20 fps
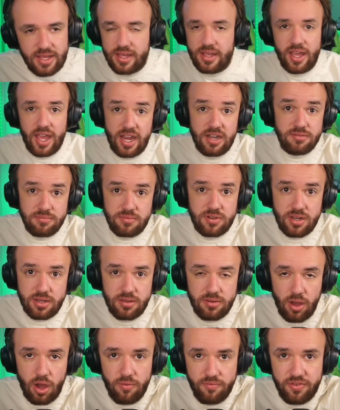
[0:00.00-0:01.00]
And
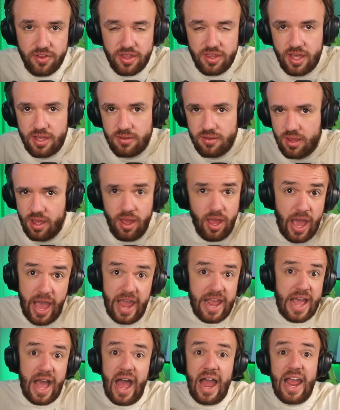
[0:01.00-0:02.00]
hopefully
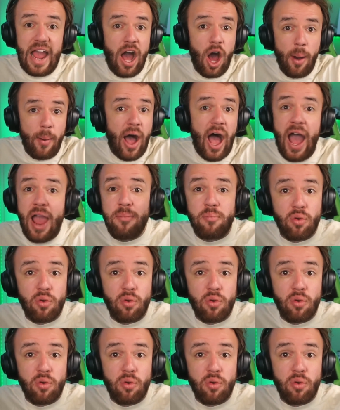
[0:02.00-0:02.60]
I'm